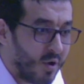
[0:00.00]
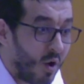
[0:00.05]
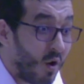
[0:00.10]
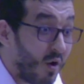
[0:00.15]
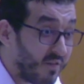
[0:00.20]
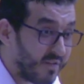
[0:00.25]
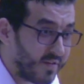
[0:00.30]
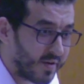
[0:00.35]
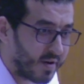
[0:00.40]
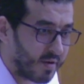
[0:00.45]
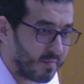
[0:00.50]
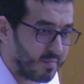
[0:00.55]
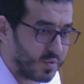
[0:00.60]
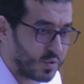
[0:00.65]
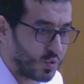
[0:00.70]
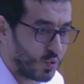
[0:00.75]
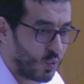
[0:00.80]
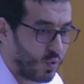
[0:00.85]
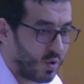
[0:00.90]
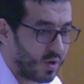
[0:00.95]

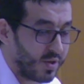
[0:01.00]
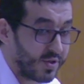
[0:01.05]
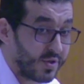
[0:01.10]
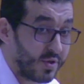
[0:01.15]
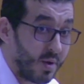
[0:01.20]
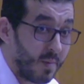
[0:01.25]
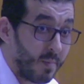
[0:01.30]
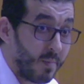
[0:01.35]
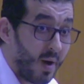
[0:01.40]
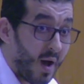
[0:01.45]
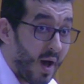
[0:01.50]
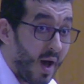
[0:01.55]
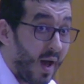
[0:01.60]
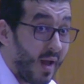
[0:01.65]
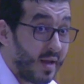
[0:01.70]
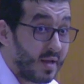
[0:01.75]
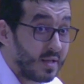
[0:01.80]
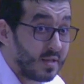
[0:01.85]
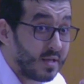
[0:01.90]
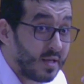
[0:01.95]
environment where the
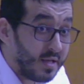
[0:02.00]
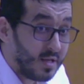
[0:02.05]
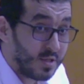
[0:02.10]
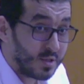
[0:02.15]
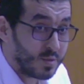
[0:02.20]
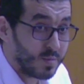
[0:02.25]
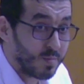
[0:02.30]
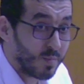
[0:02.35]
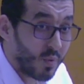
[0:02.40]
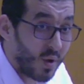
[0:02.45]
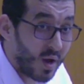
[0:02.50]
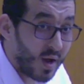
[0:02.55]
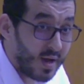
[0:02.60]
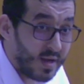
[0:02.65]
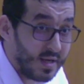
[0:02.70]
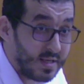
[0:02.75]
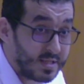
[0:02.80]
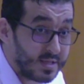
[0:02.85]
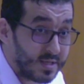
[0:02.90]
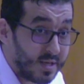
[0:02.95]
ideas
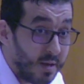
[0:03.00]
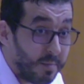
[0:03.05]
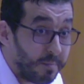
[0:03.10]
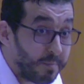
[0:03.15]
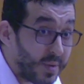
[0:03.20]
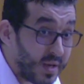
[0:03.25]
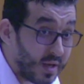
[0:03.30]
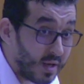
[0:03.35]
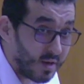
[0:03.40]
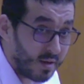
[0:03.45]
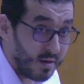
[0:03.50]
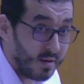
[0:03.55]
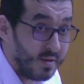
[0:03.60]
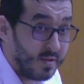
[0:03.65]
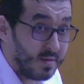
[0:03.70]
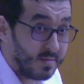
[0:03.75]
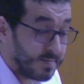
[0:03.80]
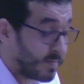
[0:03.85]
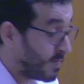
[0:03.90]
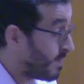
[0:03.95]
bright appear.
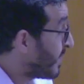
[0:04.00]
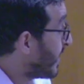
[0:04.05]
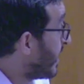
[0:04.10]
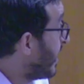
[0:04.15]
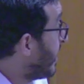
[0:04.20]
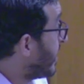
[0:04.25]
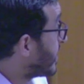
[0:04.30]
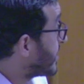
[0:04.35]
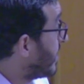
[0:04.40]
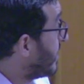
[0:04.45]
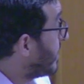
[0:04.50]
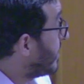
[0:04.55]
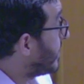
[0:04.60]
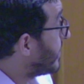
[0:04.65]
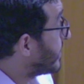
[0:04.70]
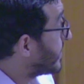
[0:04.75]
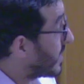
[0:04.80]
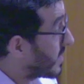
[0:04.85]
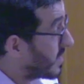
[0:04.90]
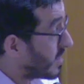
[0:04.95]

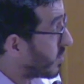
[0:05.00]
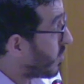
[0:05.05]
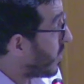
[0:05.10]
Second